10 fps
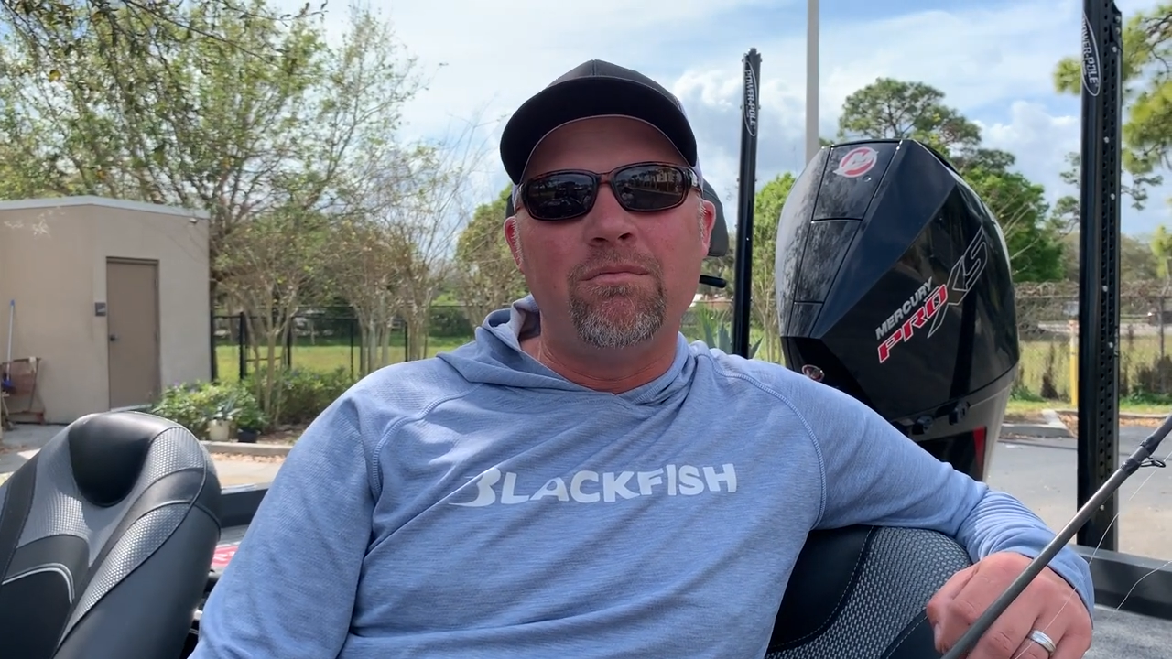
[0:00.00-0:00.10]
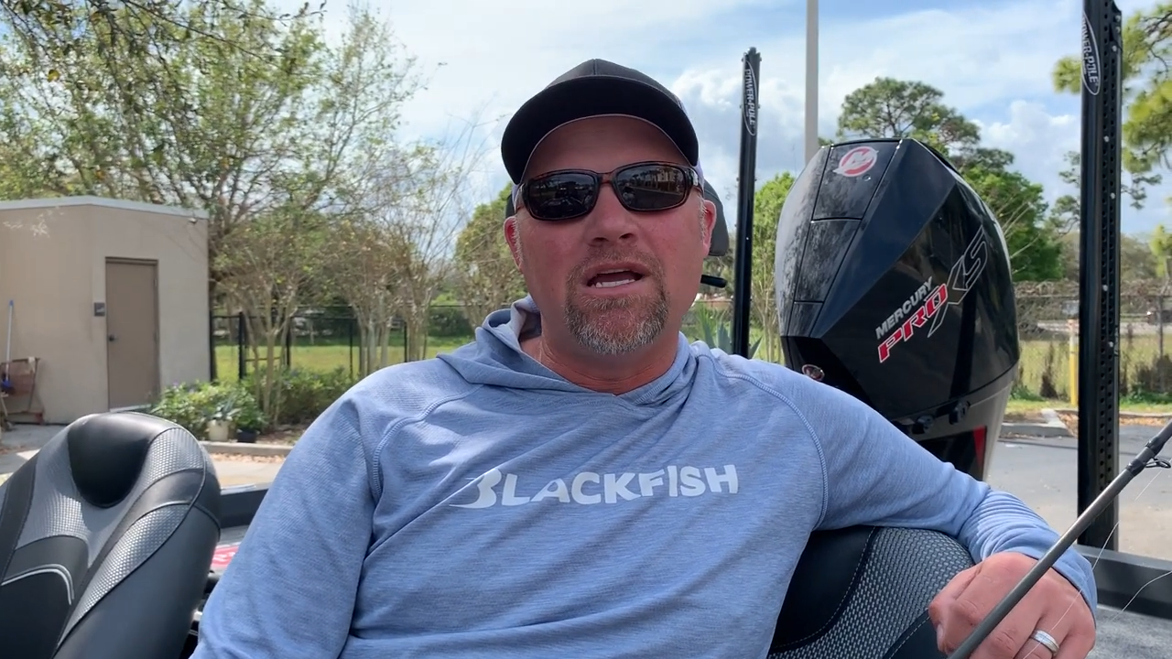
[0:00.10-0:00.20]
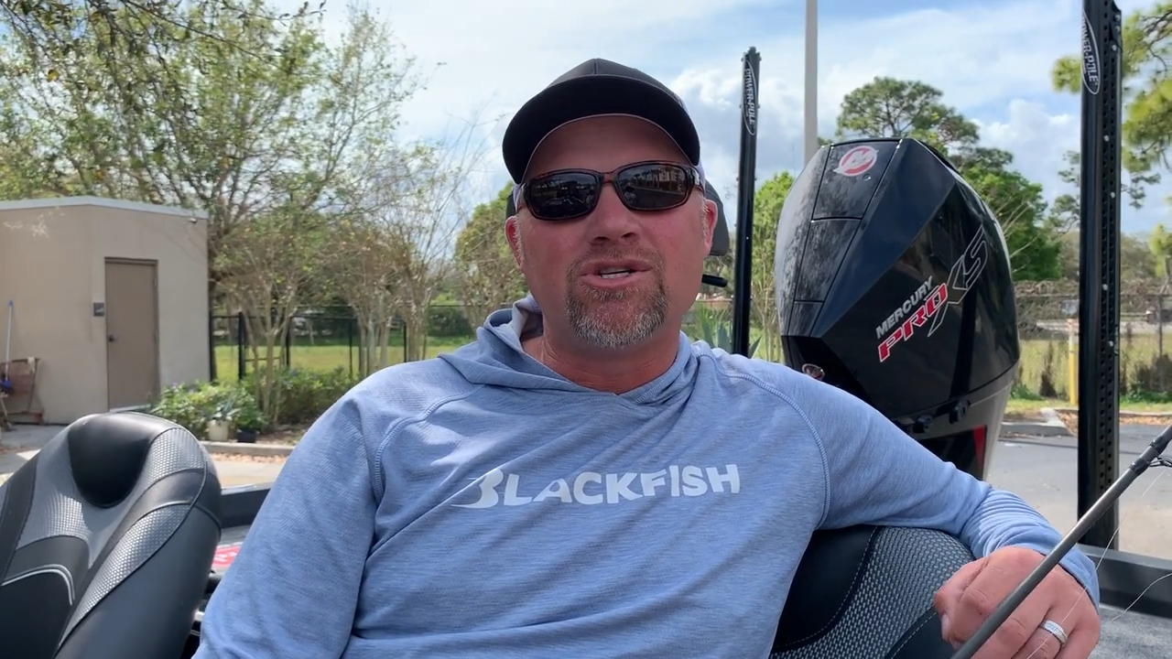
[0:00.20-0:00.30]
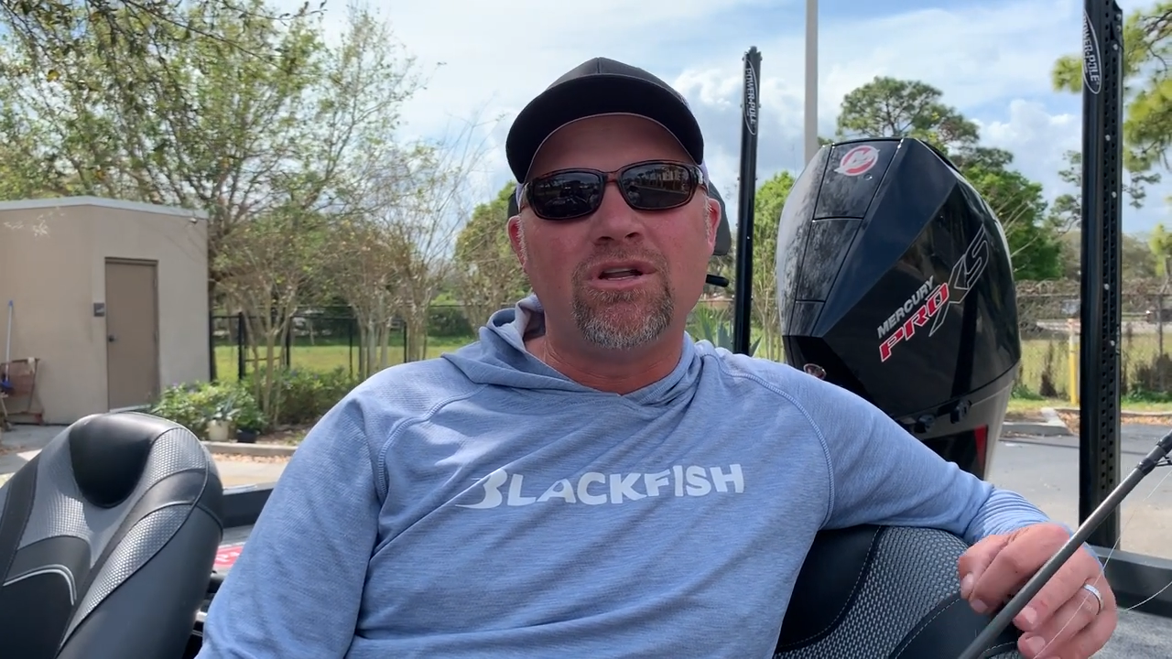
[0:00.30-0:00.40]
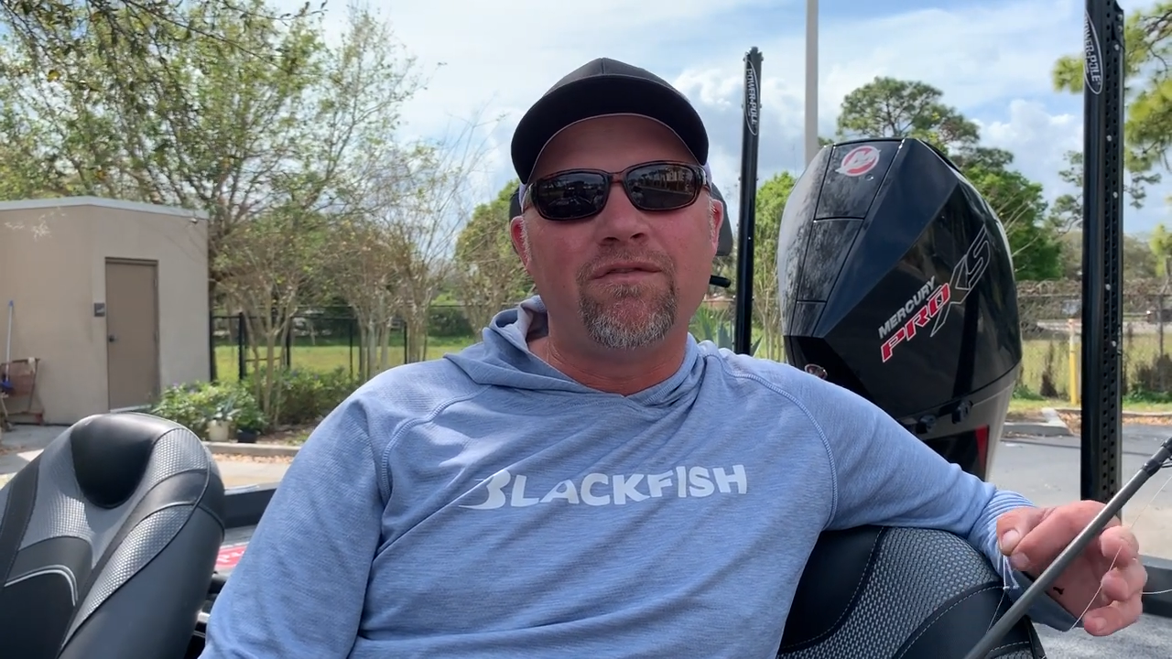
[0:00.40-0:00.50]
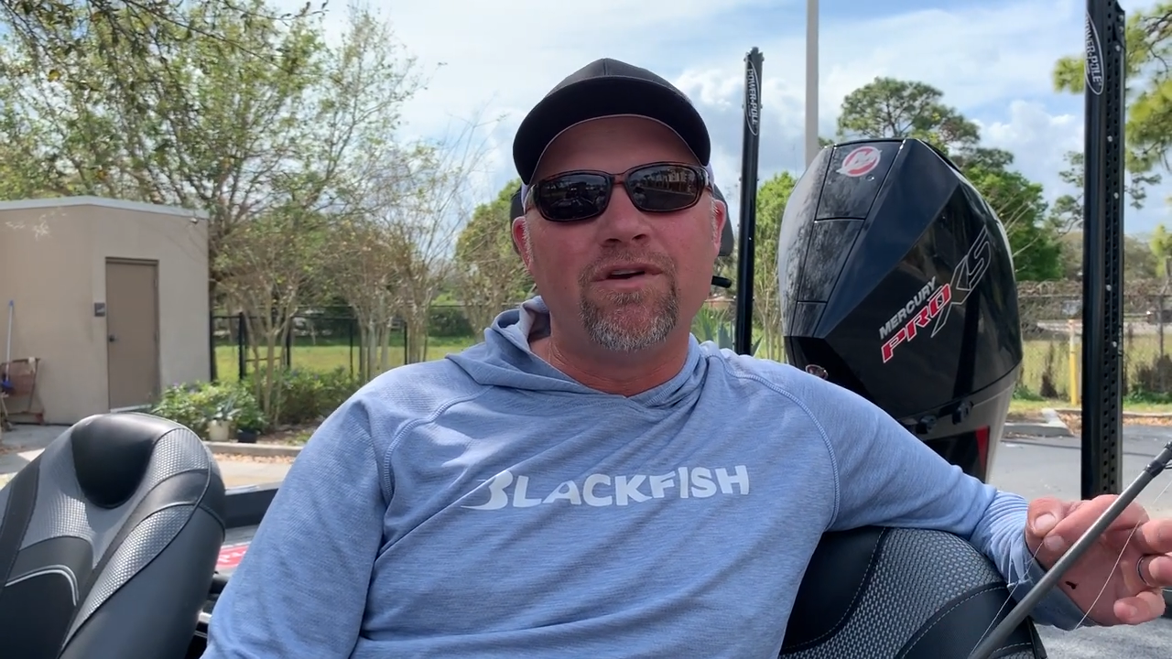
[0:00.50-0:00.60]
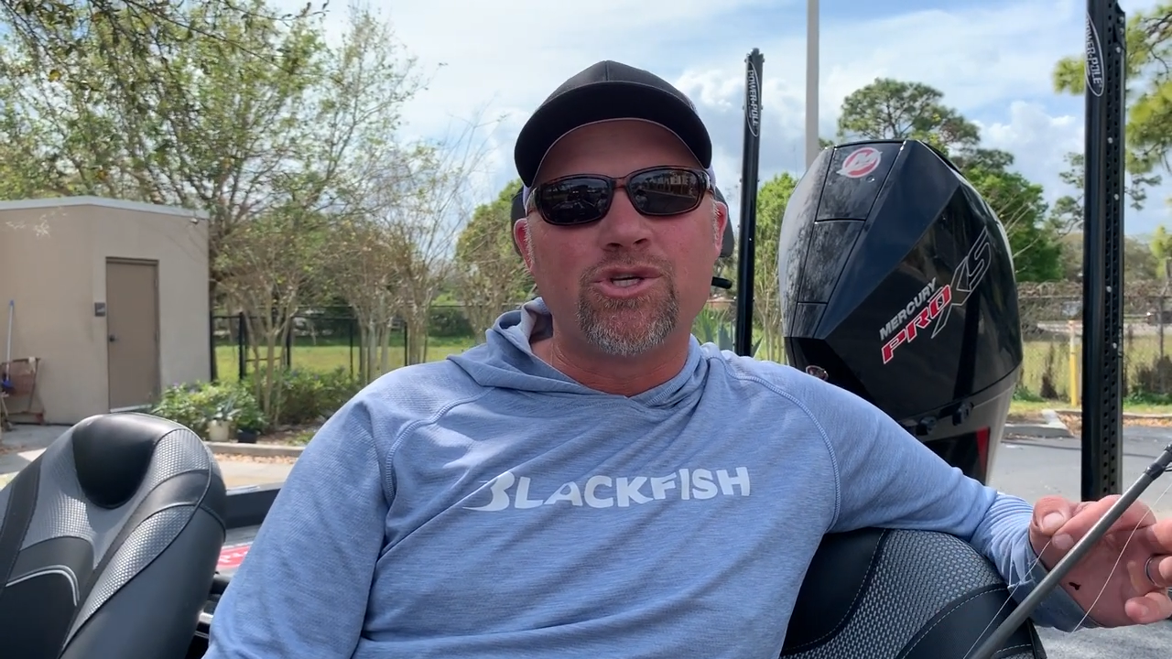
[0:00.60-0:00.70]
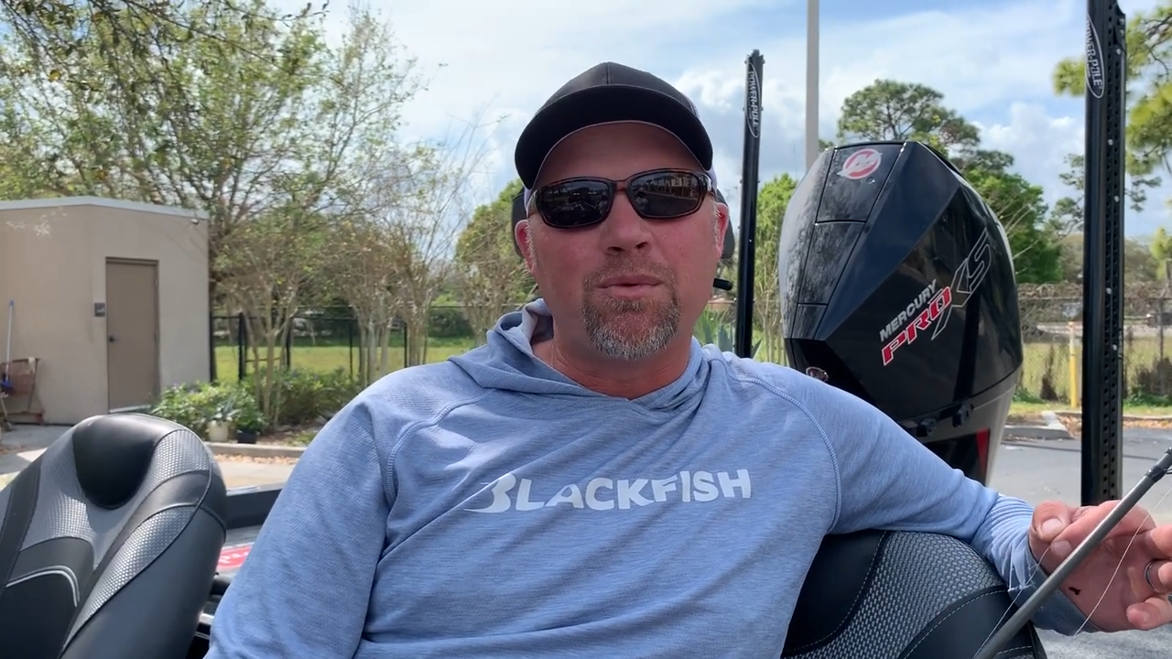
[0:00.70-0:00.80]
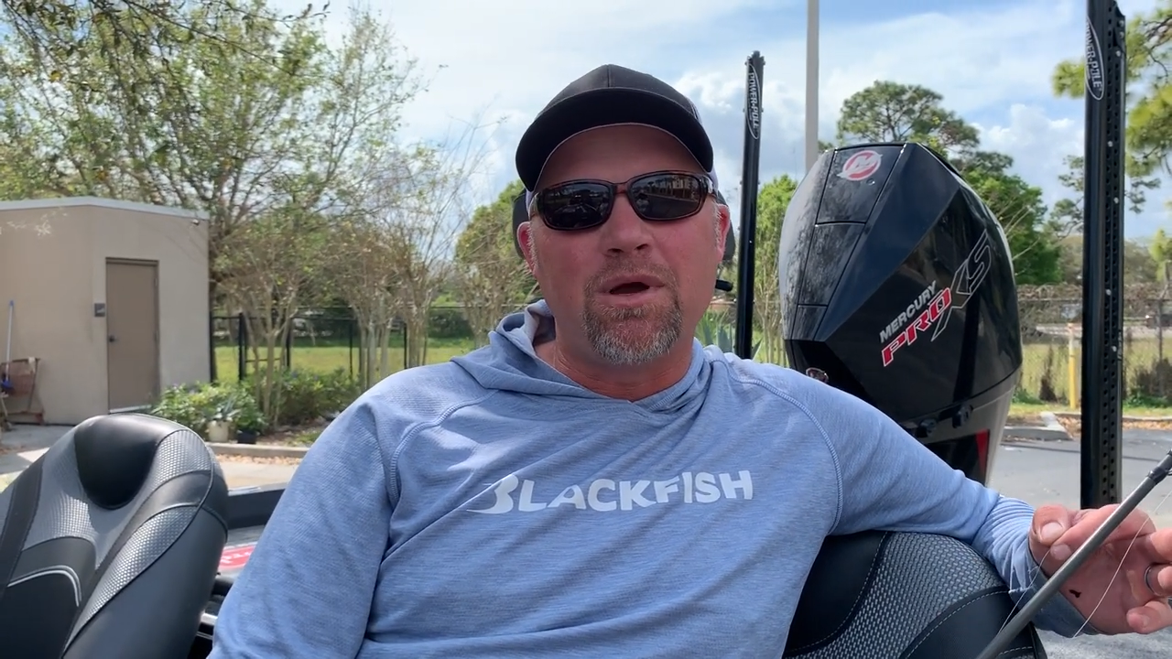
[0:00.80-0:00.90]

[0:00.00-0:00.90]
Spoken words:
Major League Fishing